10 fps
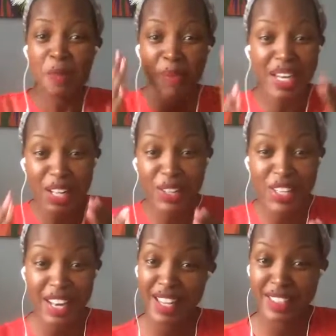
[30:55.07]
Be
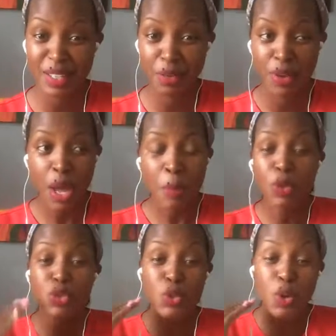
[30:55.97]
calculative
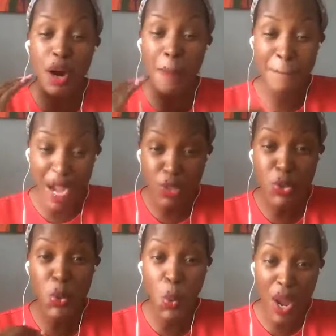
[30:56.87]
because you are about
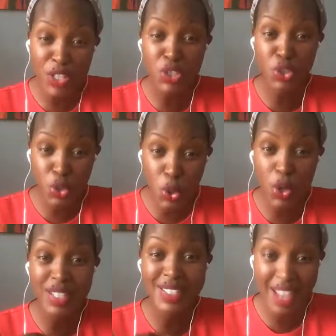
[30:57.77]
to waste
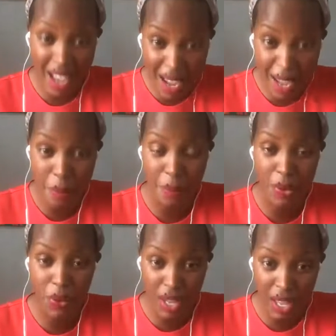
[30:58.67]
your time,
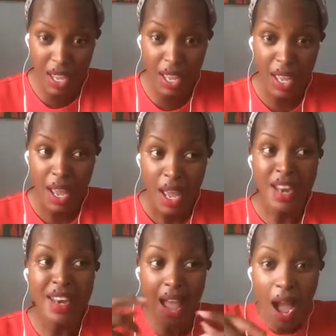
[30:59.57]
okay?
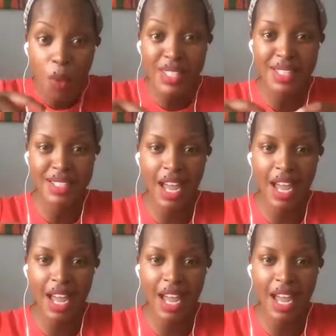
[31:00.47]
Now is the